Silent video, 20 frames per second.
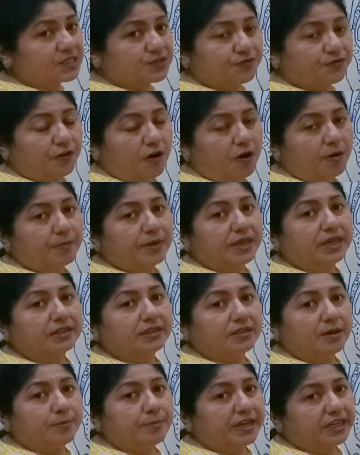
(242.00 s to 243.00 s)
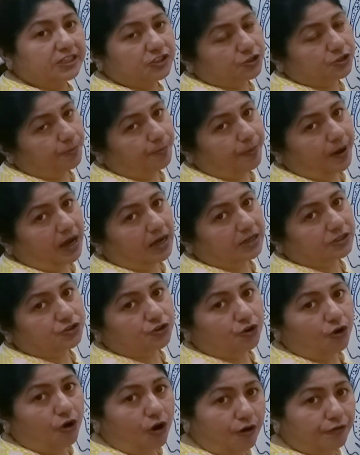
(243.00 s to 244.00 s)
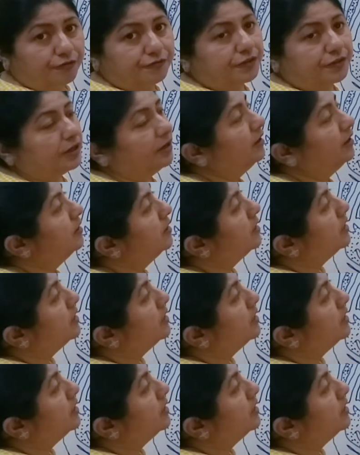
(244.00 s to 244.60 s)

forming the major part of the